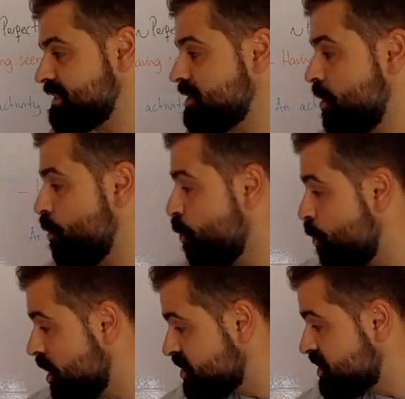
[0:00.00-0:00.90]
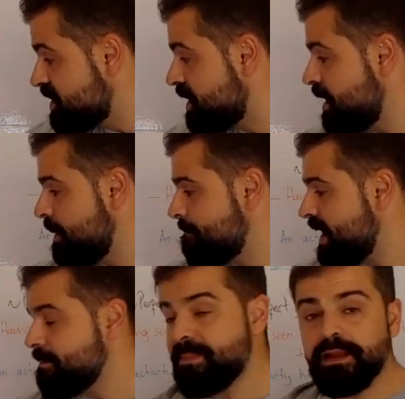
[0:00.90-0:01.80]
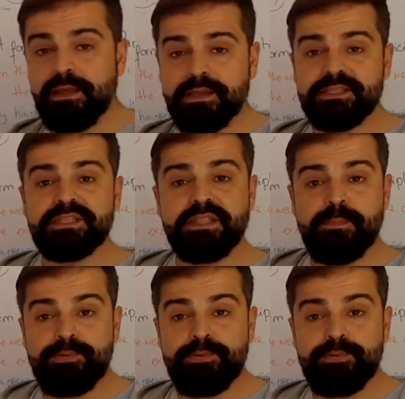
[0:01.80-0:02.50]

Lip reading: So, watched by millions, the